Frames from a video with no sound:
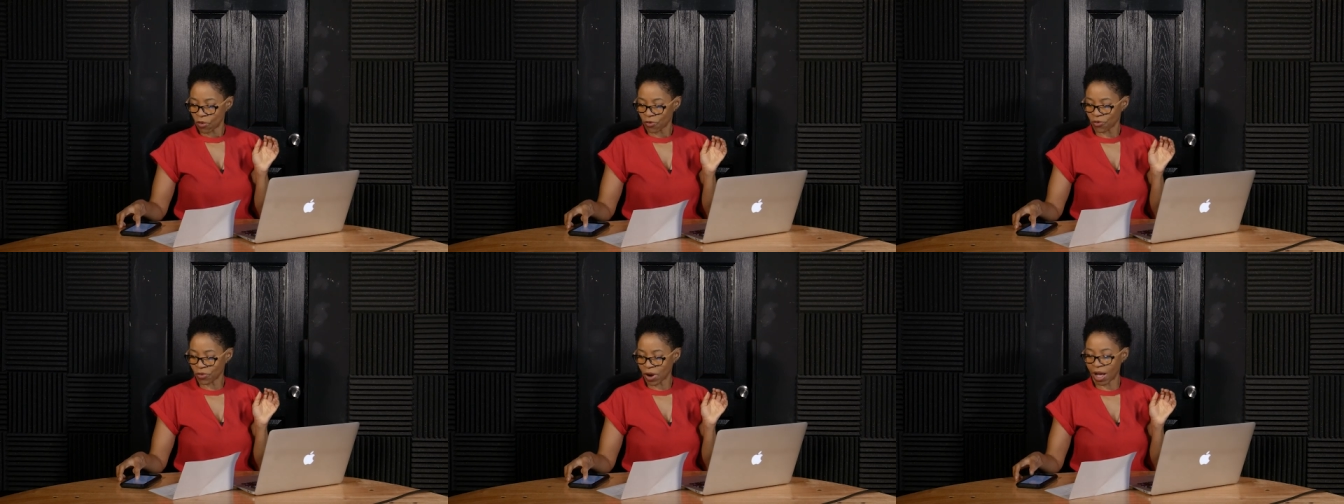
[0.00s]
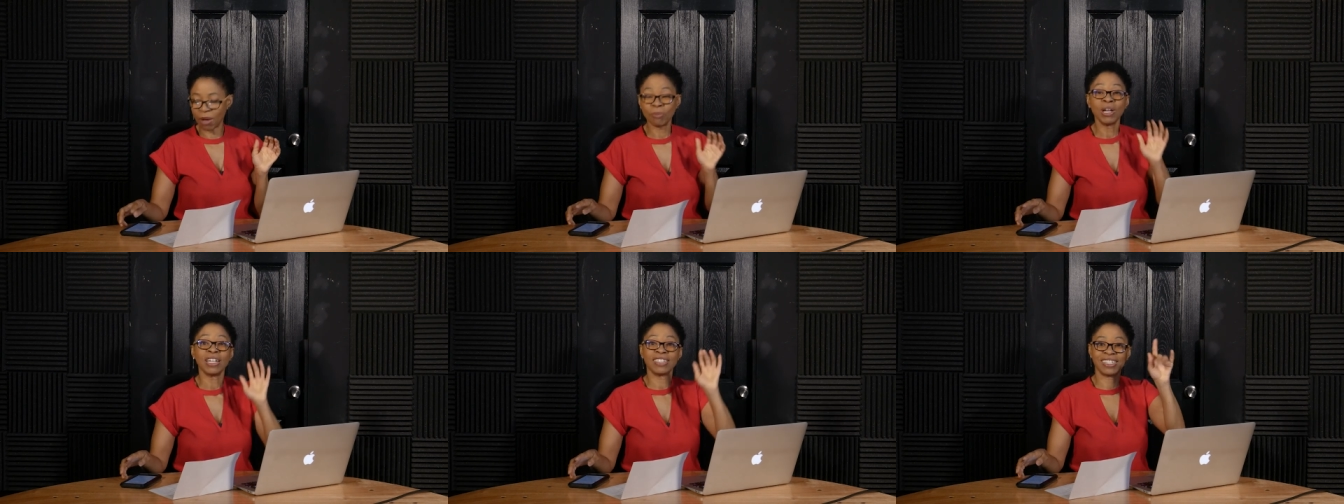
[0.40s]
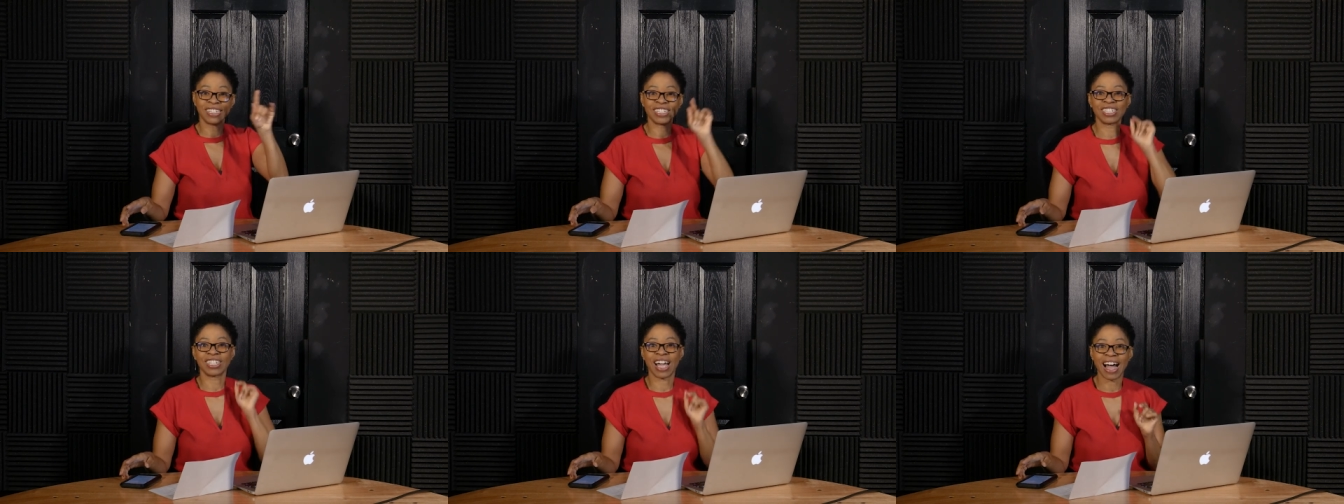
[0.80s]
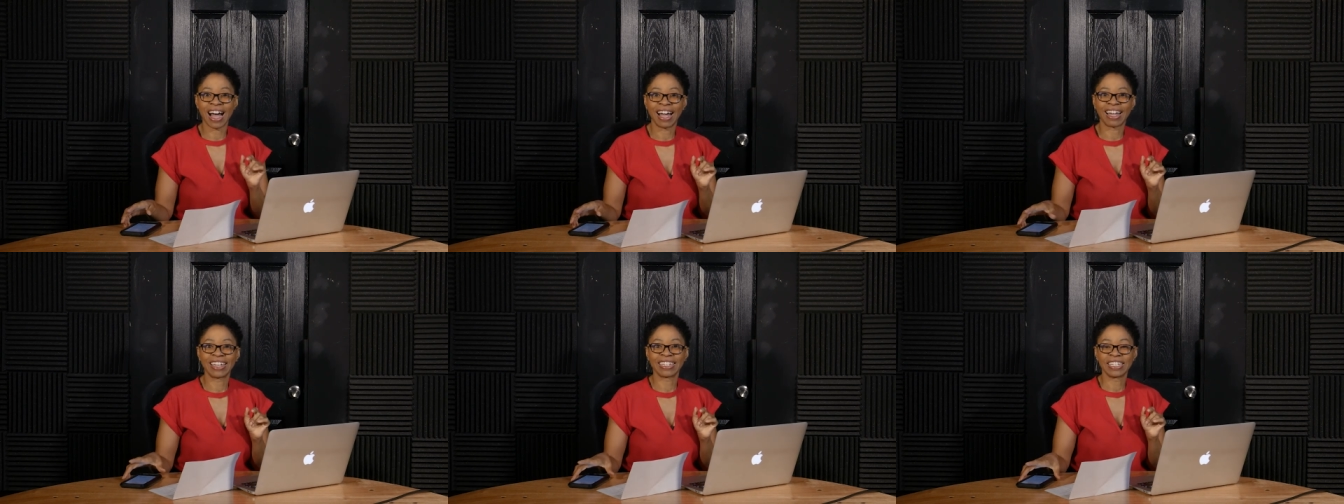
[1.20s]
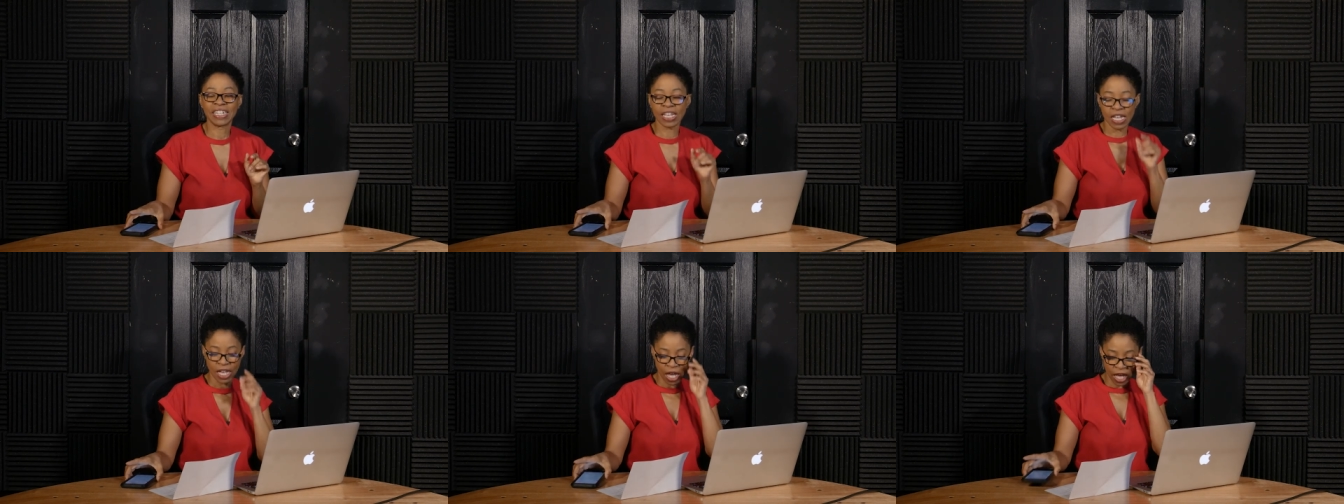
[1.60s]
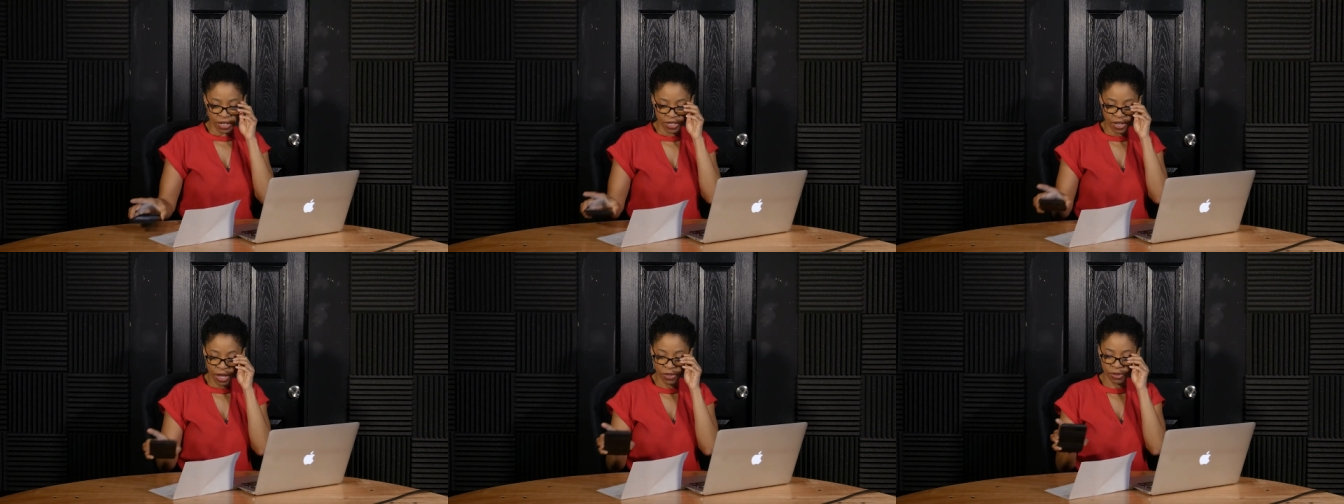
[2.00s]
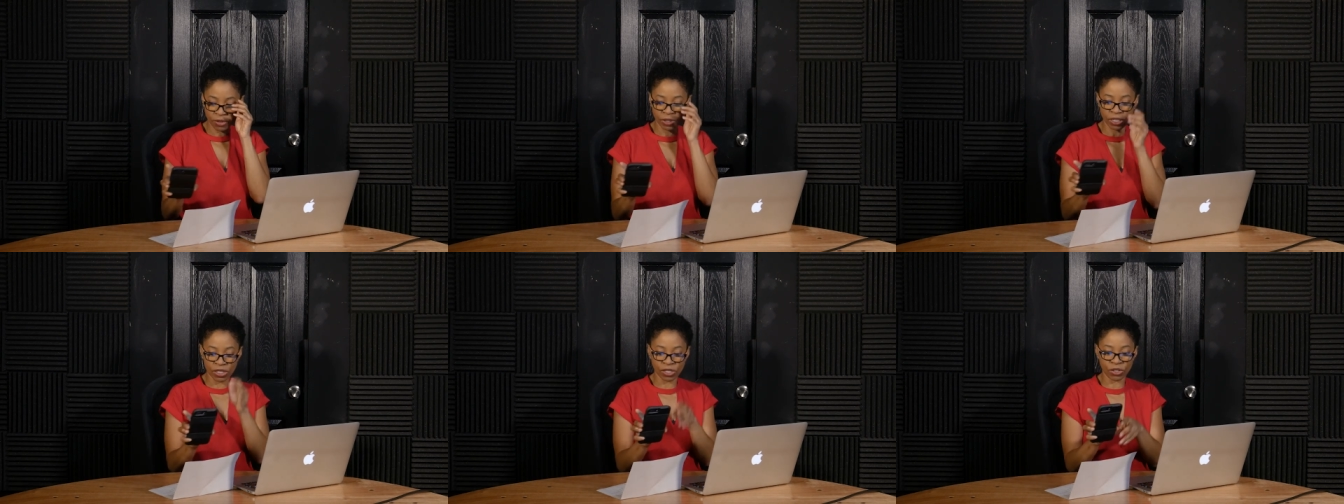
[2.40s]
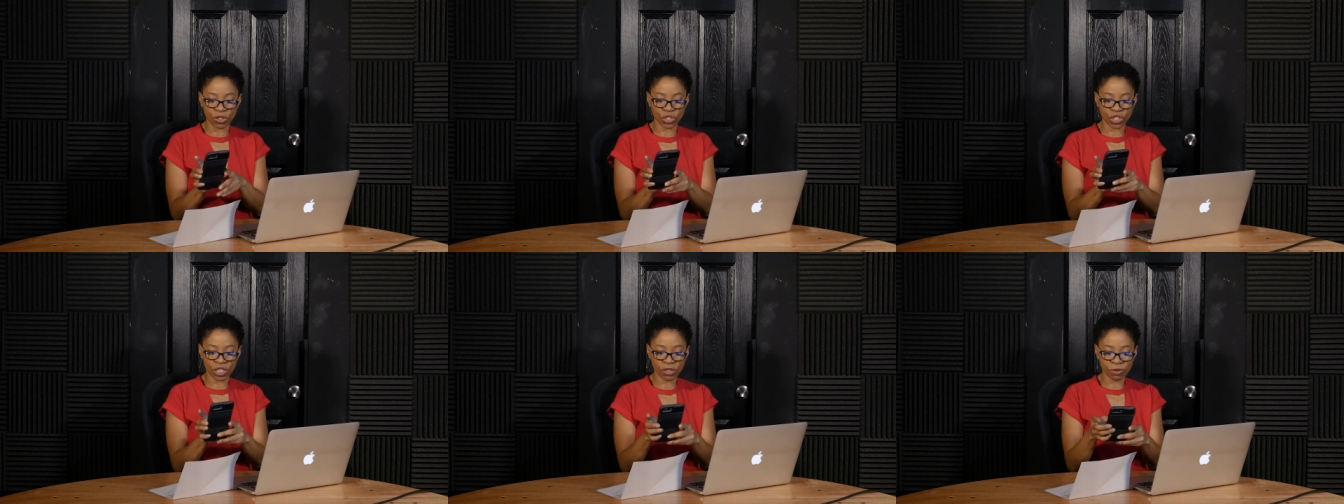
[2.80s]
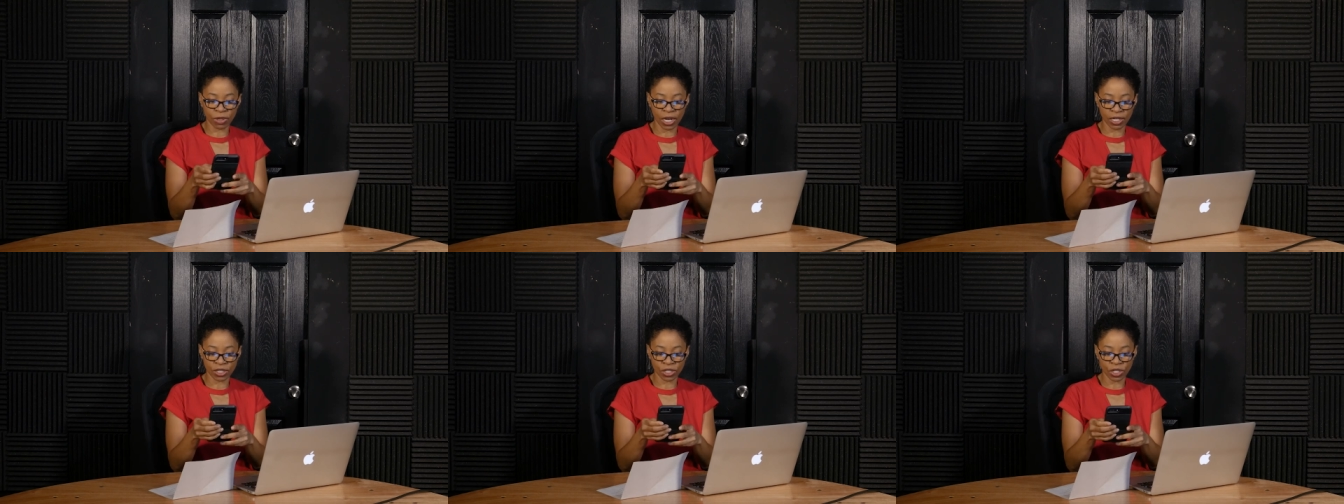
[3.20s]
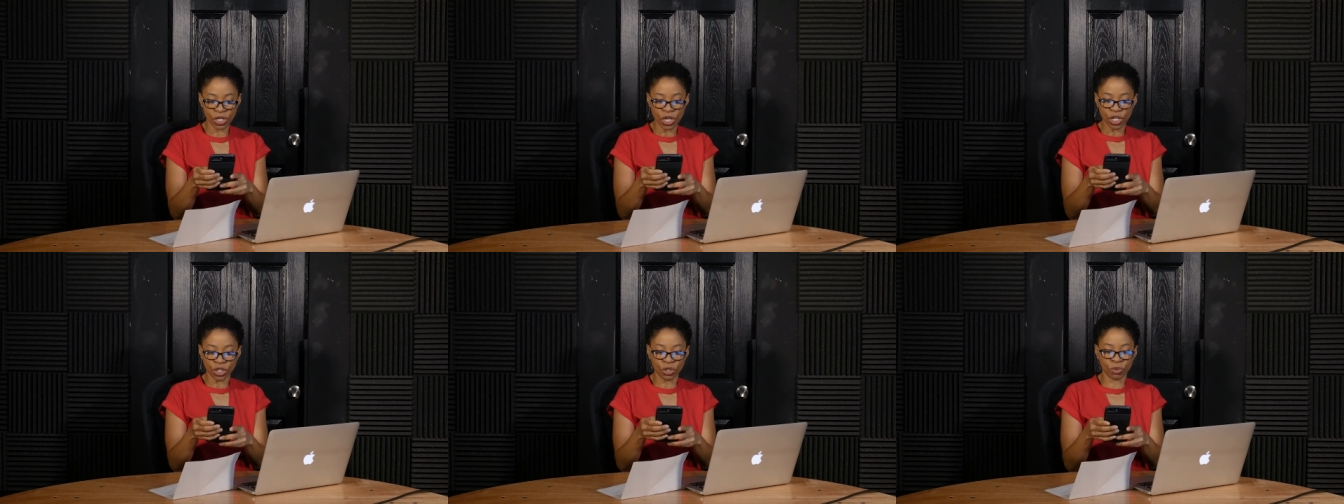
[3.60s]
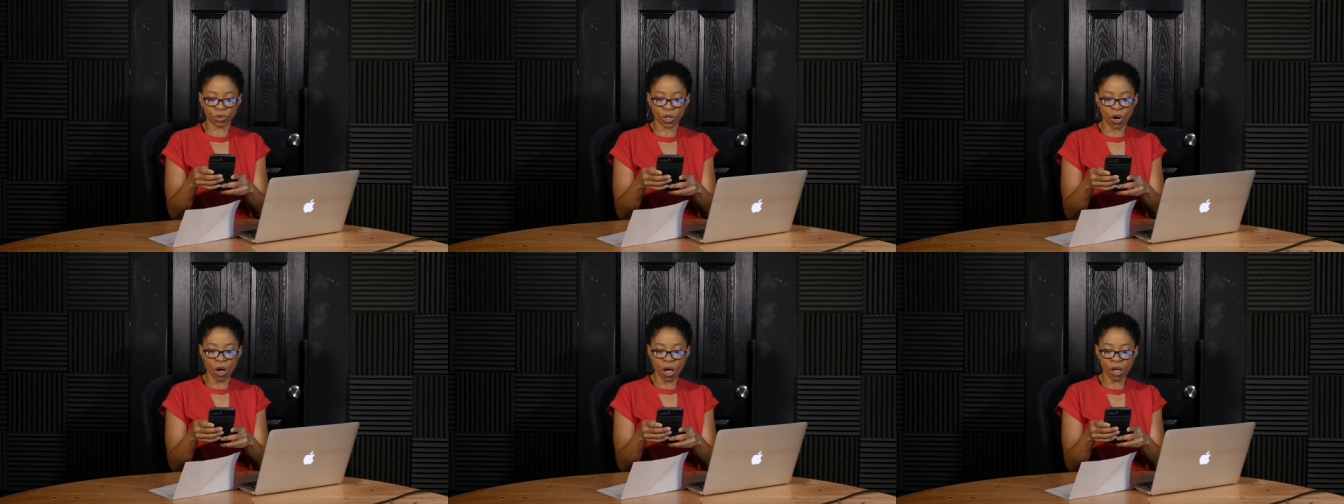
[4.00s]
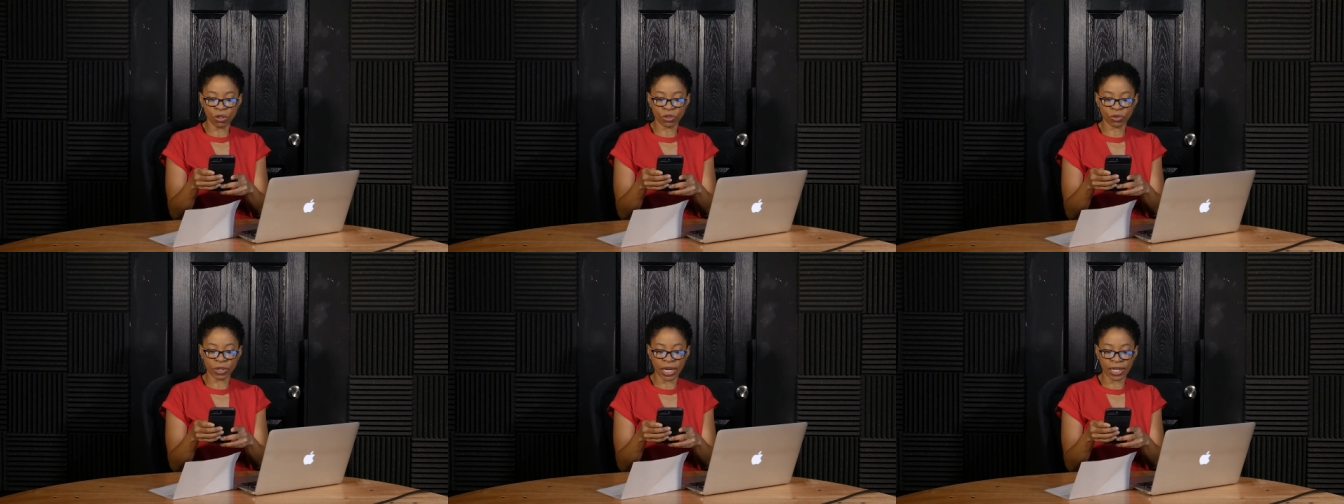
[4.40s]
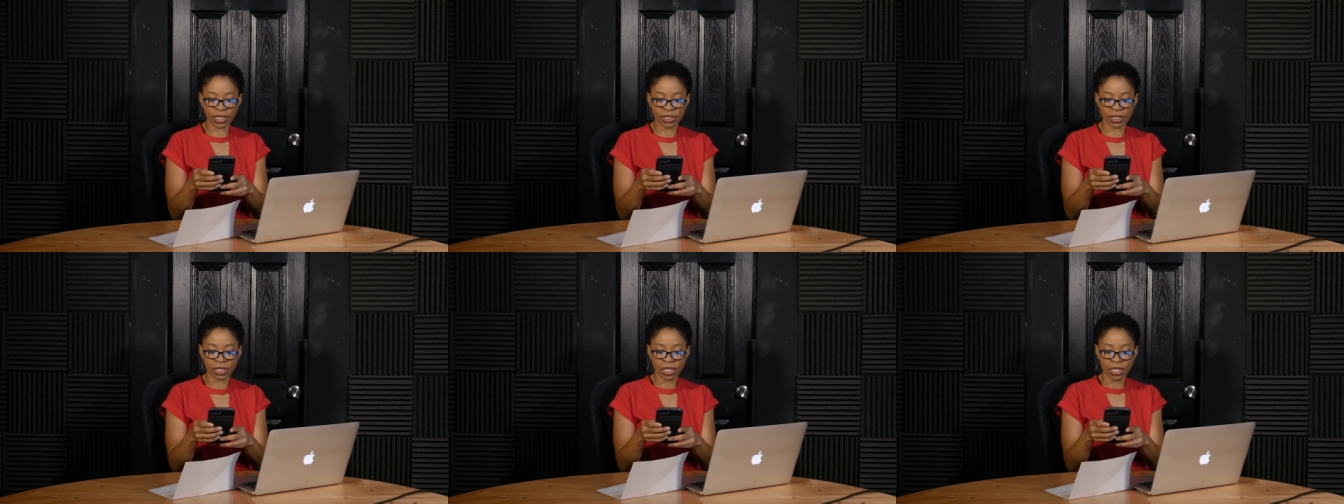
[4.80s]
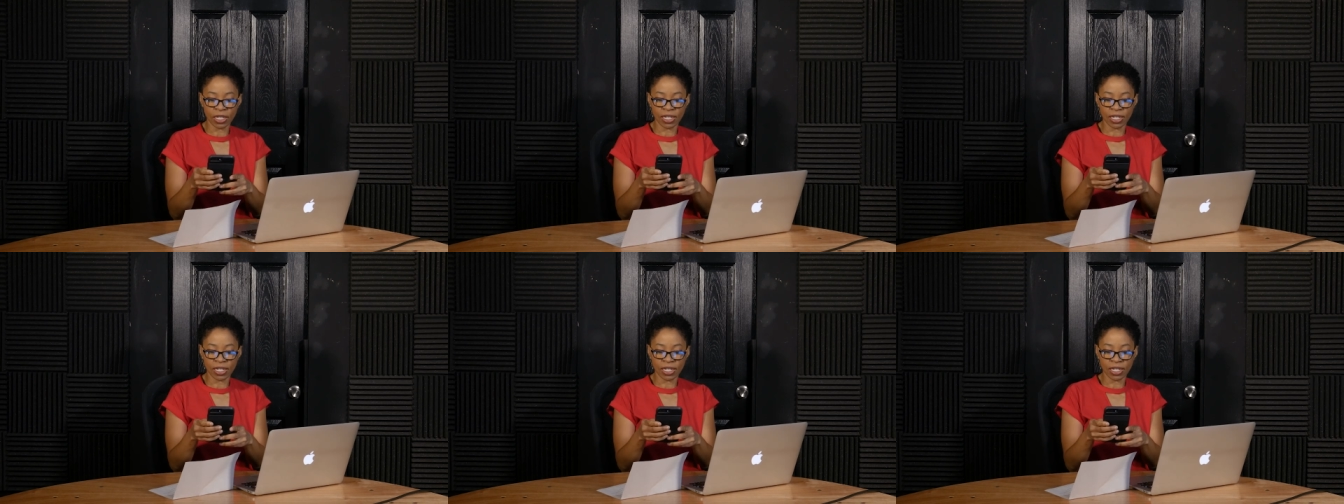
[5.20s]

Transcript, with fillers: from the Shy. Another listener, she writes, you were all great.